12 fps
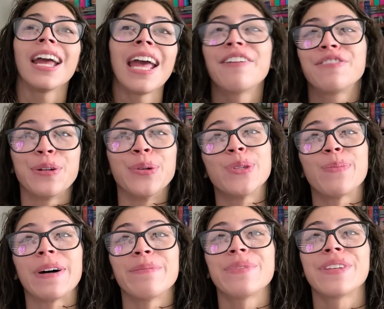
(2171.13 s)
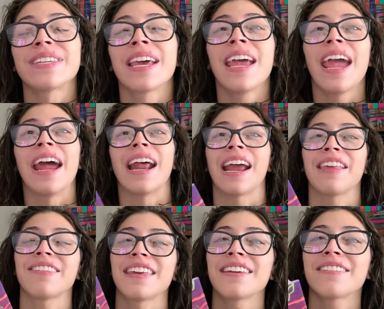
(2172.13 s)
have goosebumps, and I
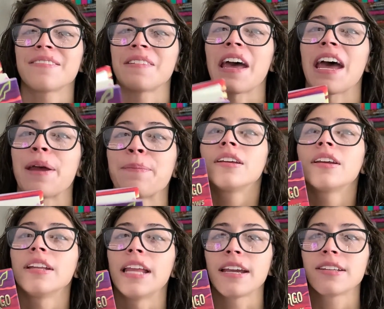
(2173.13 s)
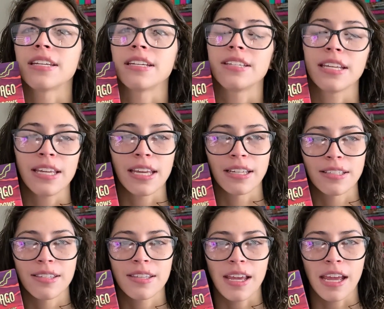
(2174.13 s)
think that connecting to
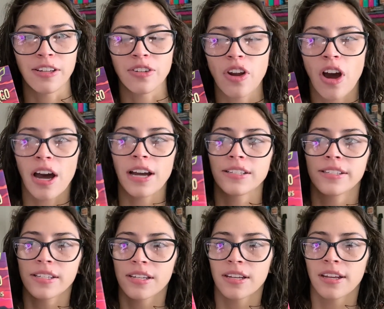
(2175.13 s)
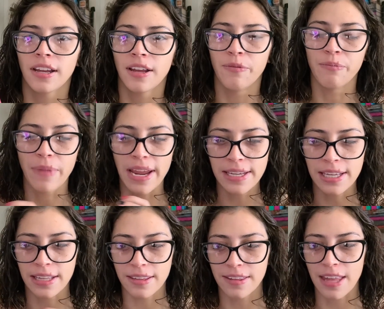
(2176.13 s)
kids and not
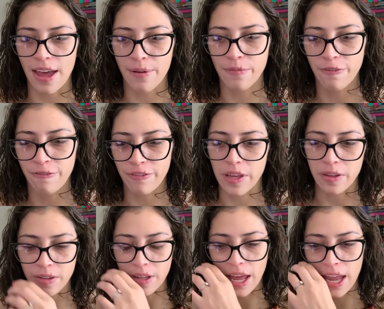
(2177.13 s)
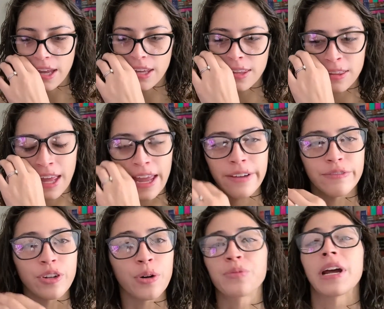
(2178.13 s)
making them feel like they have
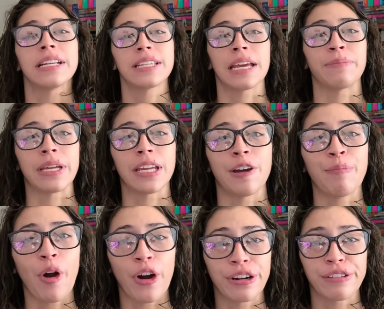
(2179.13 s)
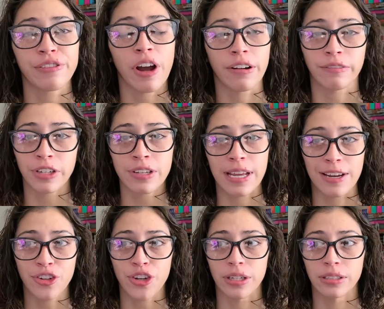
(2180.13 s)
no right to be a part of
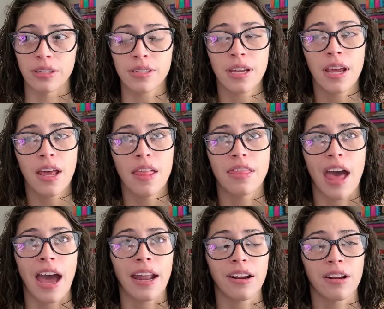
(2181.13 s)
conversations that